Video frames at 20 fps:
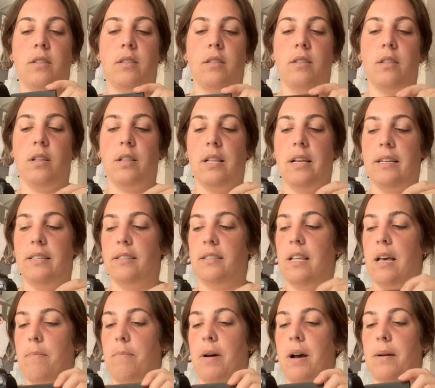lens
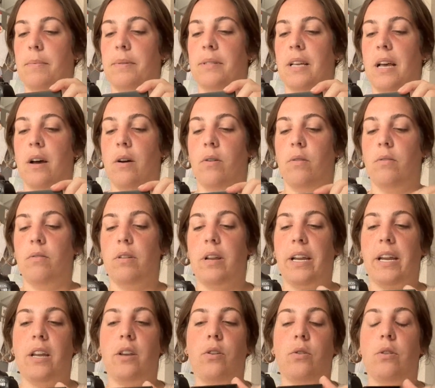that pops out. I
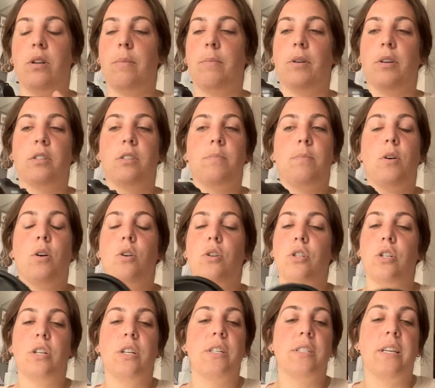can do double
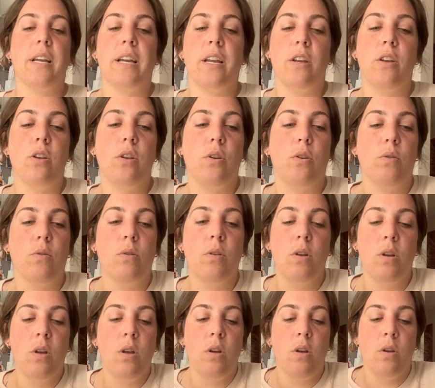exposures. I can do
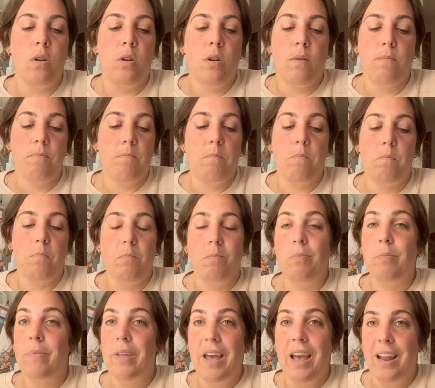
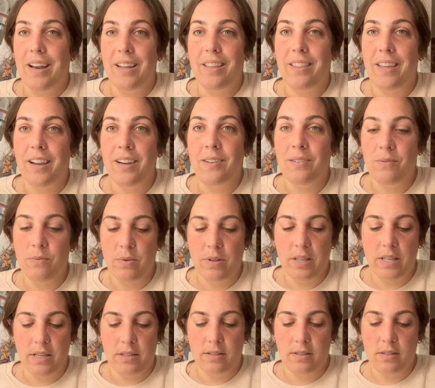anything with
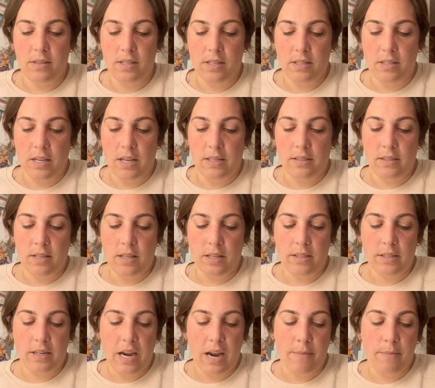this lens and
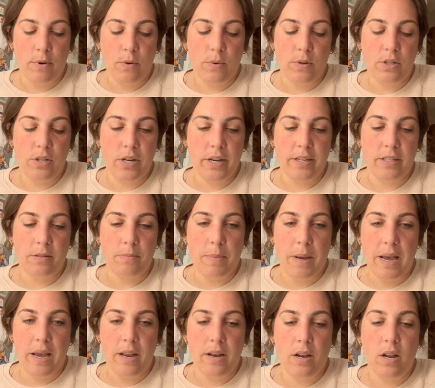this camera, which has
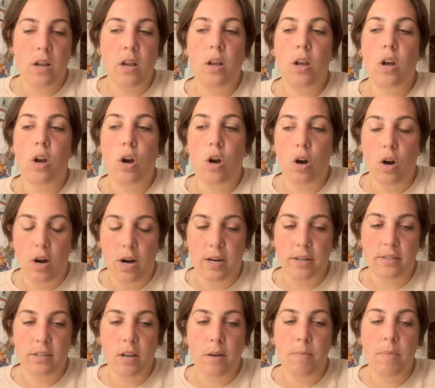been
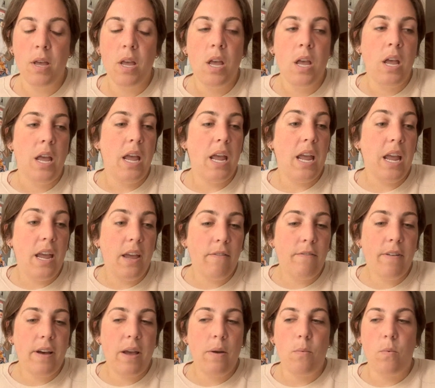awesome.
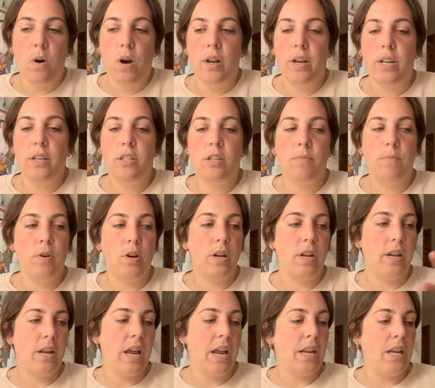If I wanted to
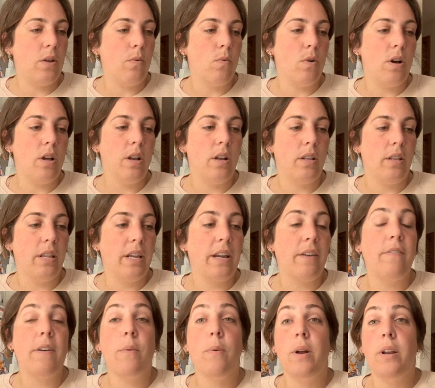put anyone, like
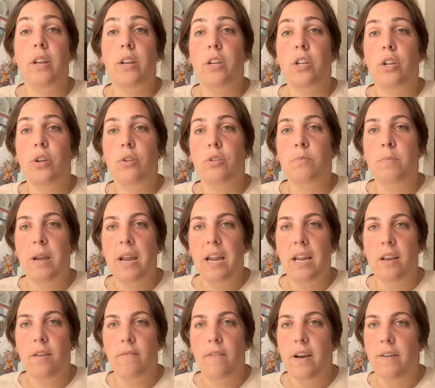if I wanted to use my
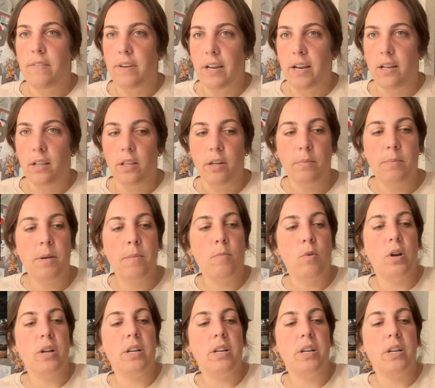85 to get a little bit more